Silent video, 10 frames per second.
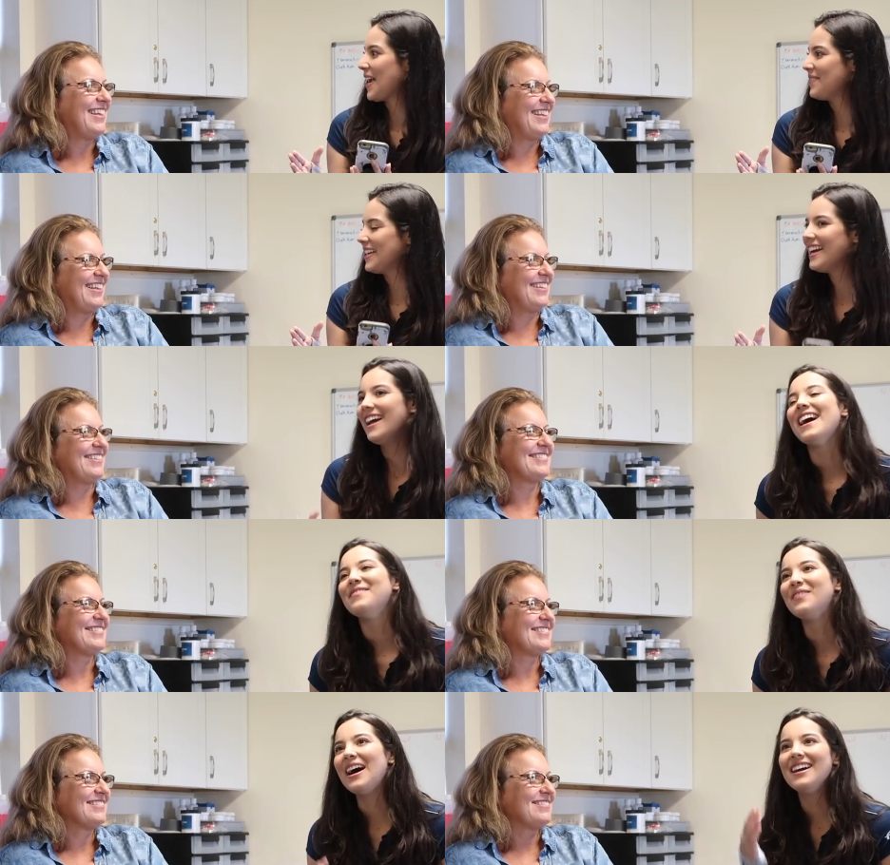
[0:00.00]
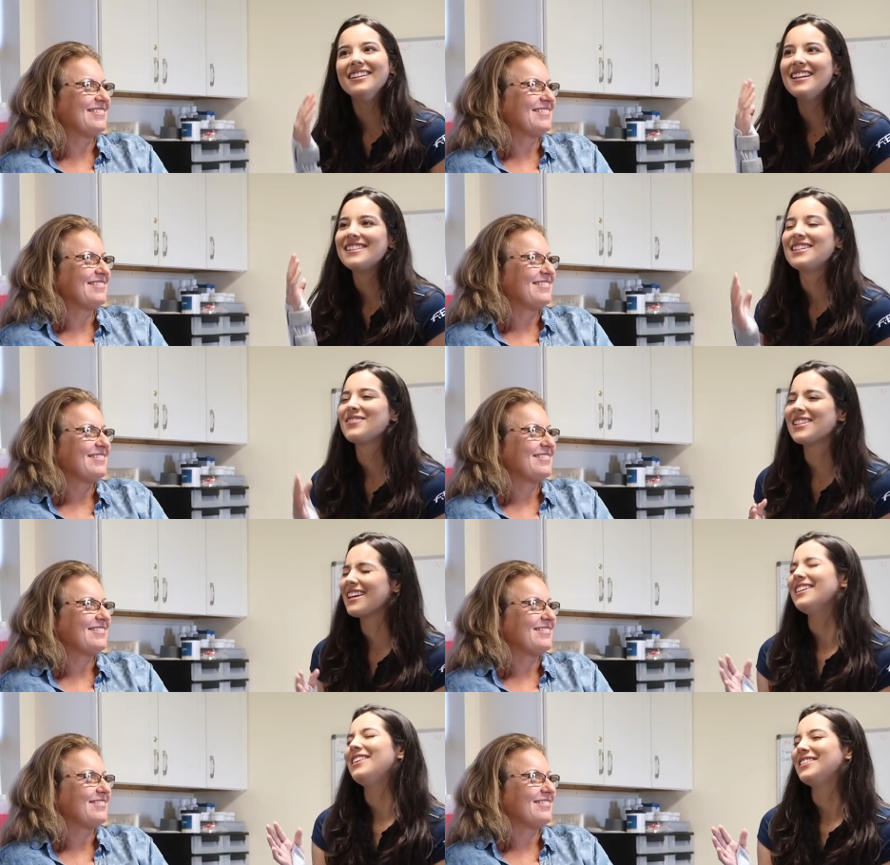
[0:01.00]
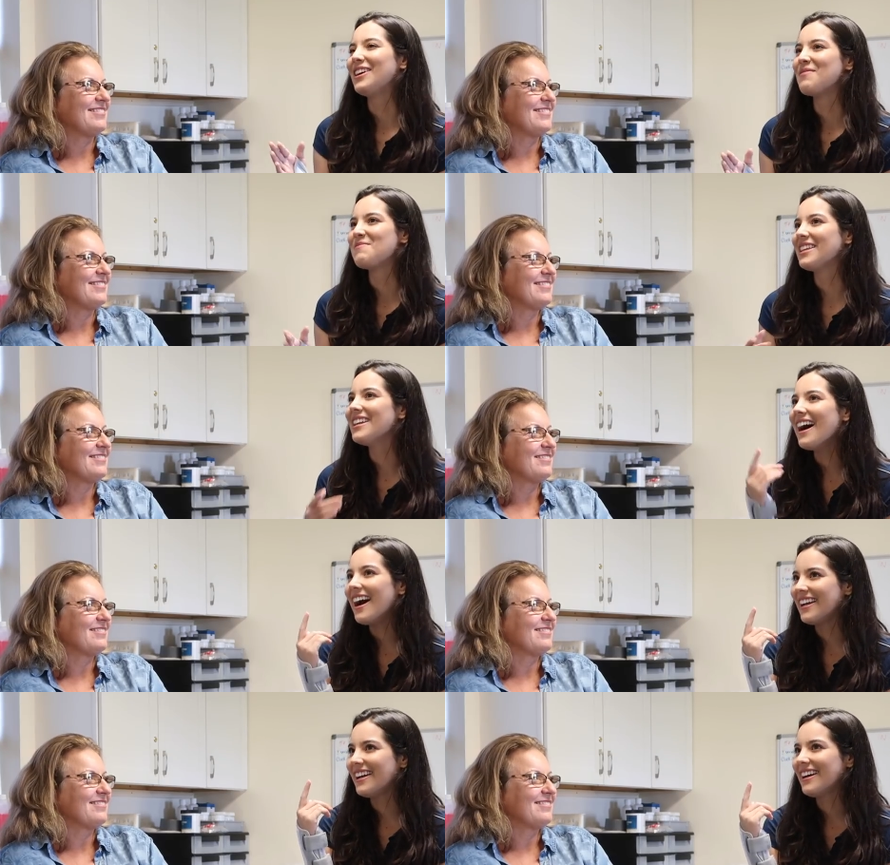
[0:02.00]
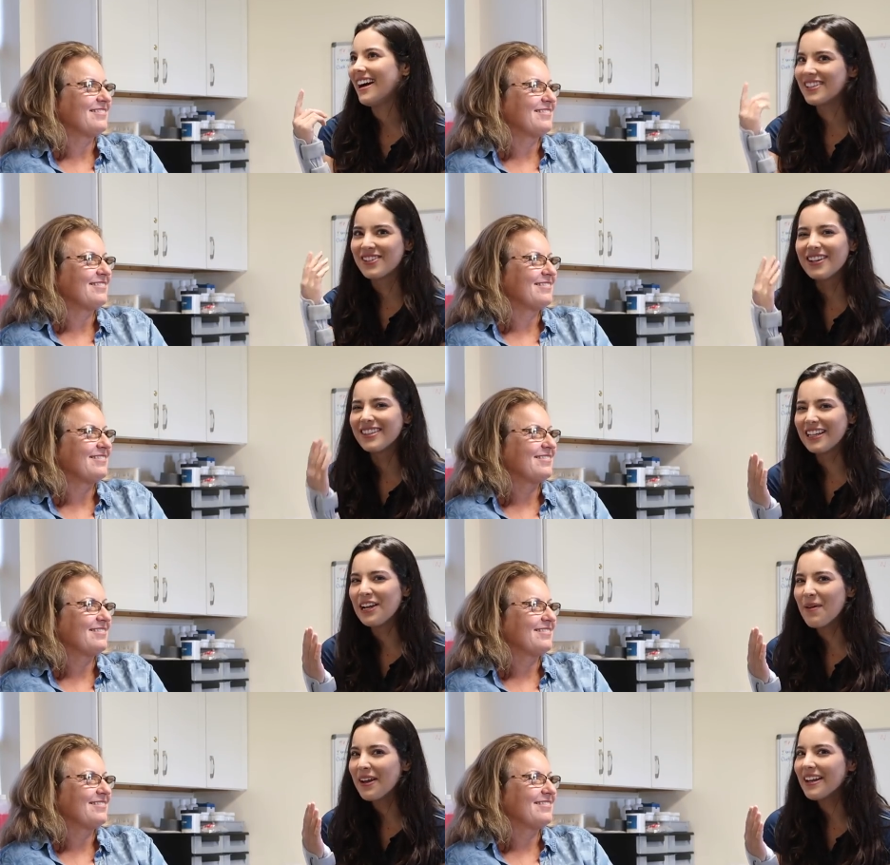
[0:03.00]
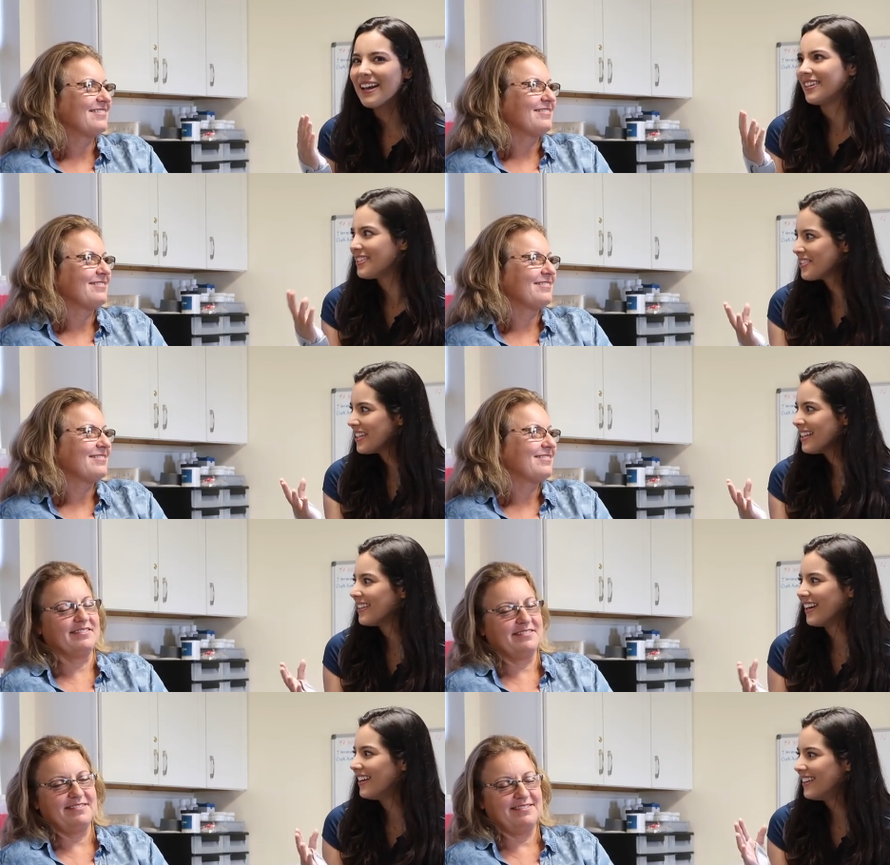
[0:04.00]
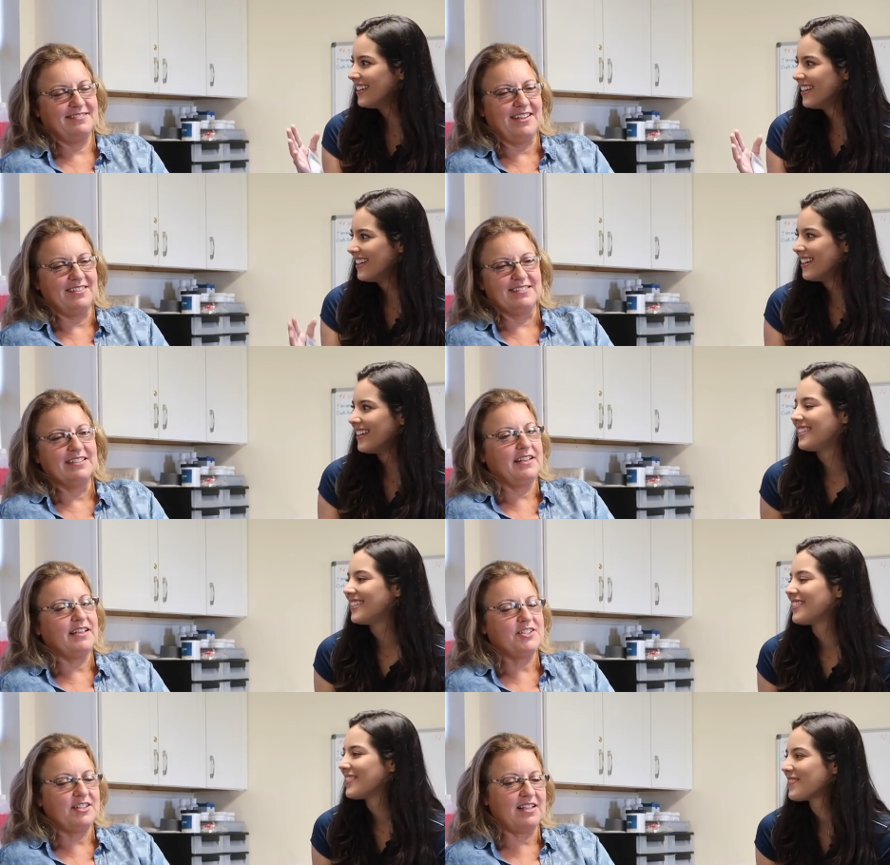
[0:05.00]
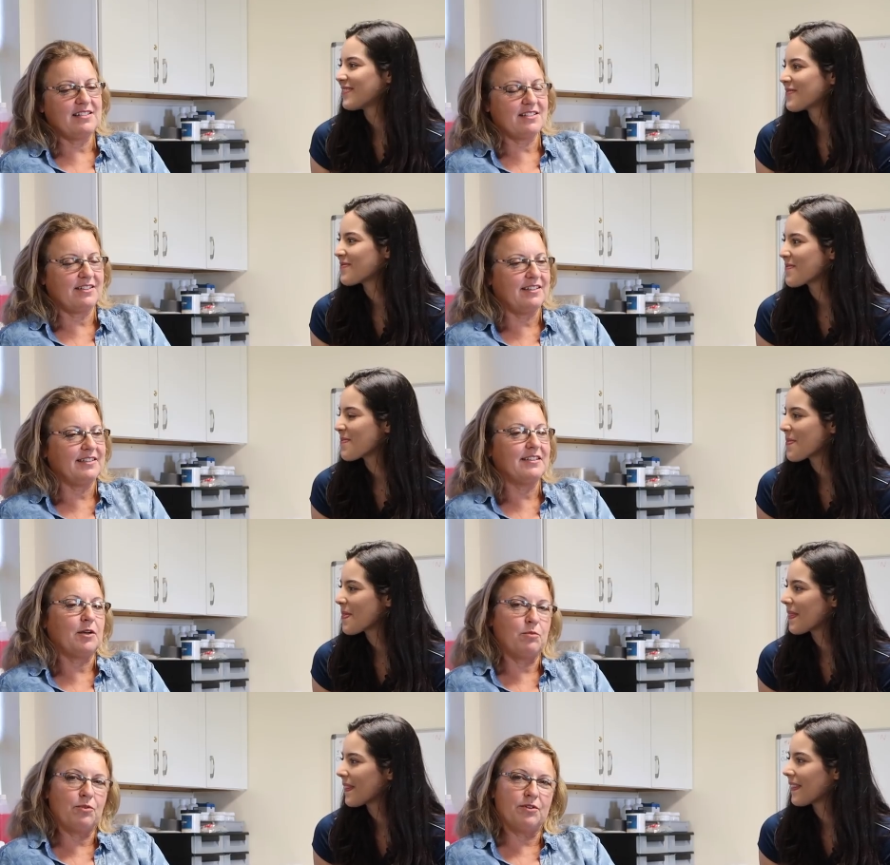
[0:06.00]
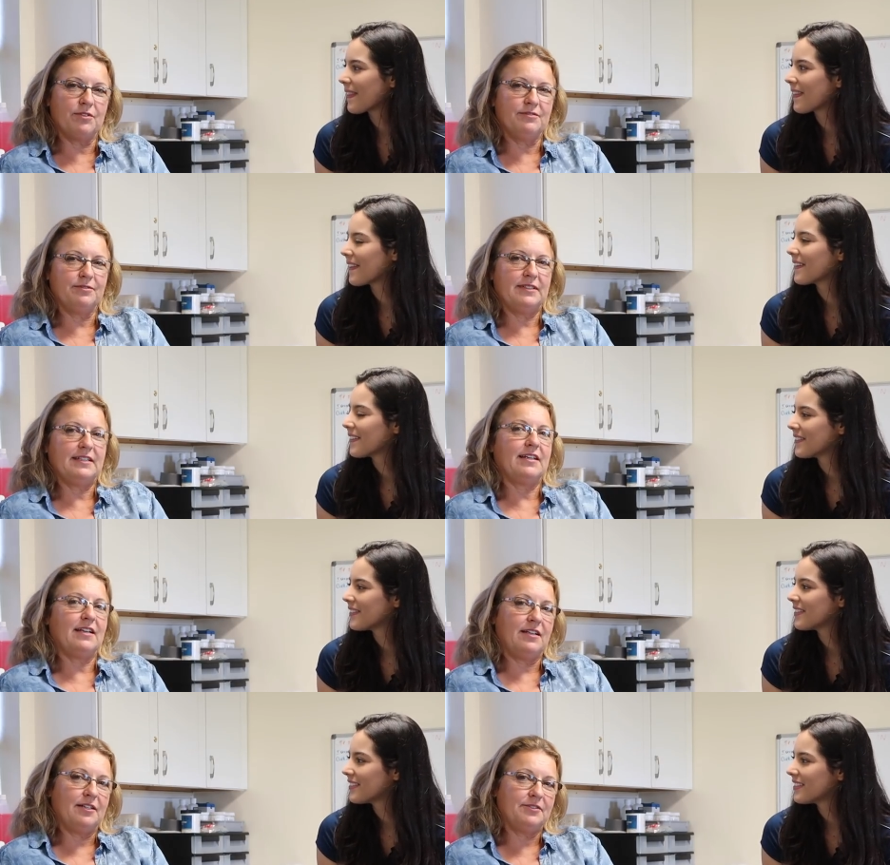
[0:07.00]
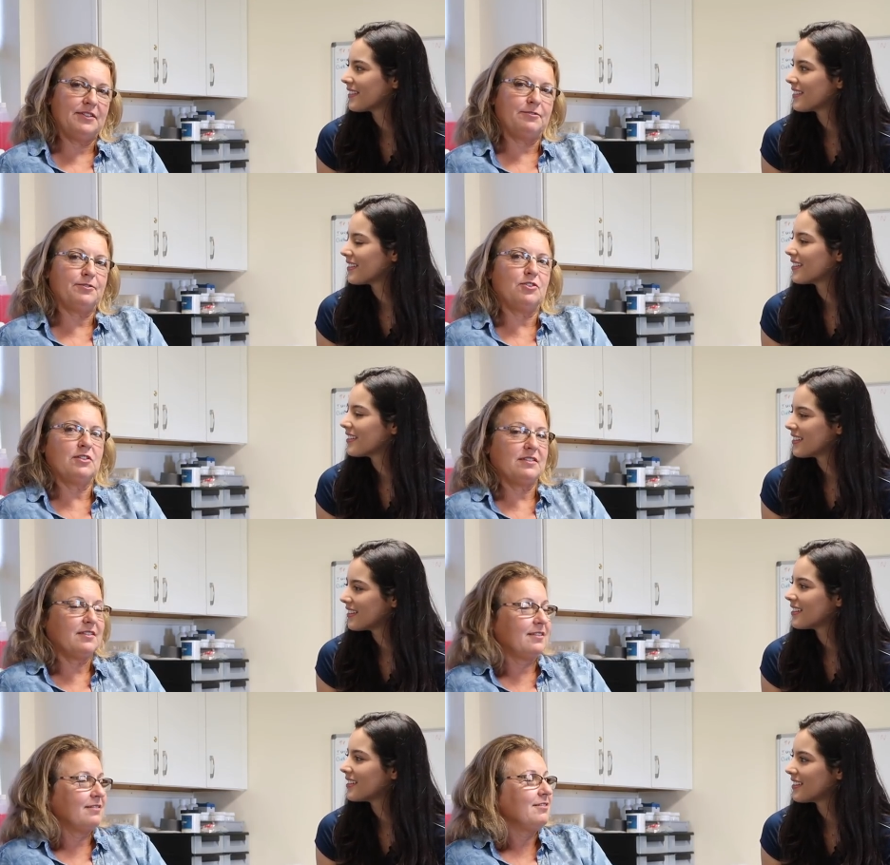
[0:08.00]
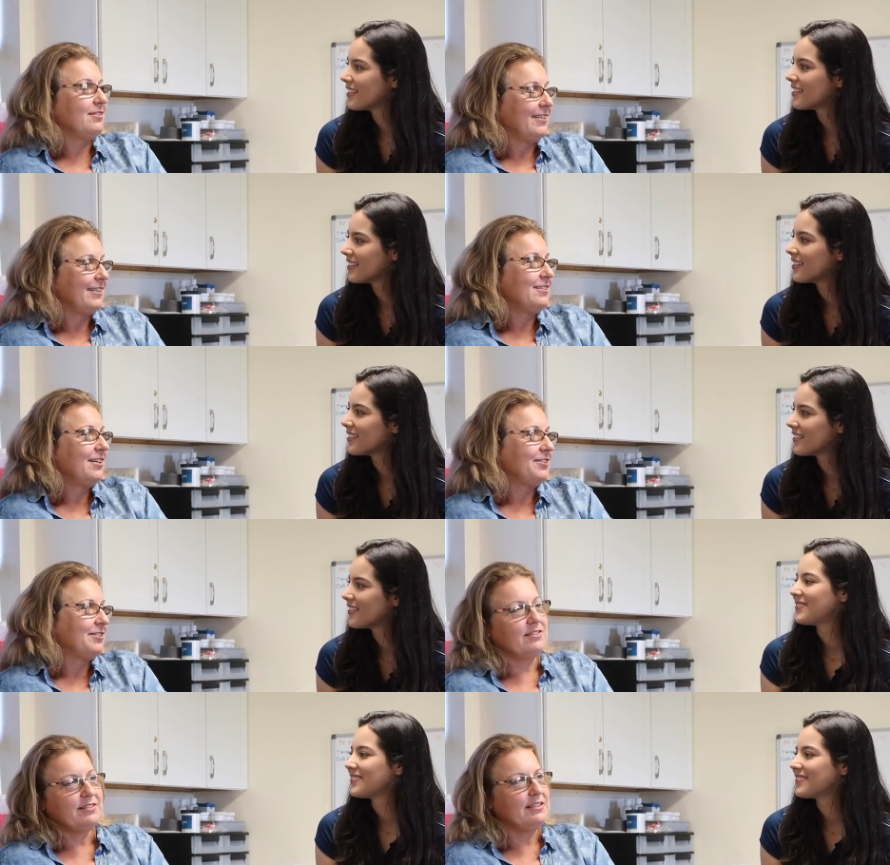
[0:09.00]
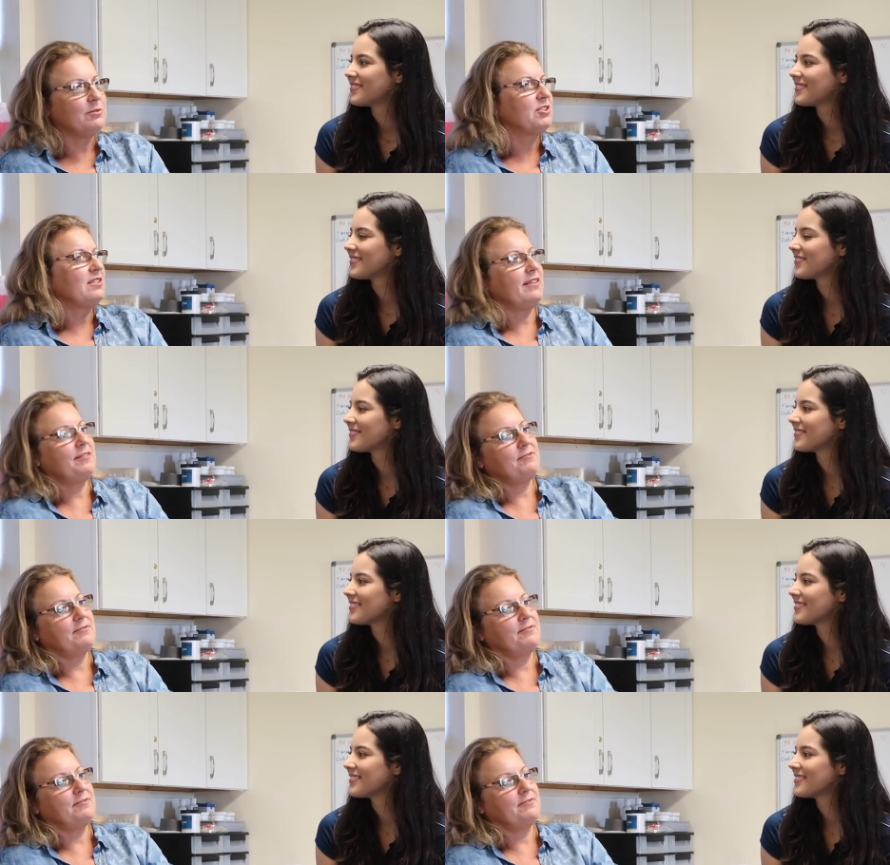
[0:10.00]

Speaker 1: the baby?" And my instinct was like, "No, no." But then I, I started thinking about it. Could she? No. And
Speaker 2: actually, they'll start laying down more when they get heavy and full because they, you know, they get tired. You'll see them just lay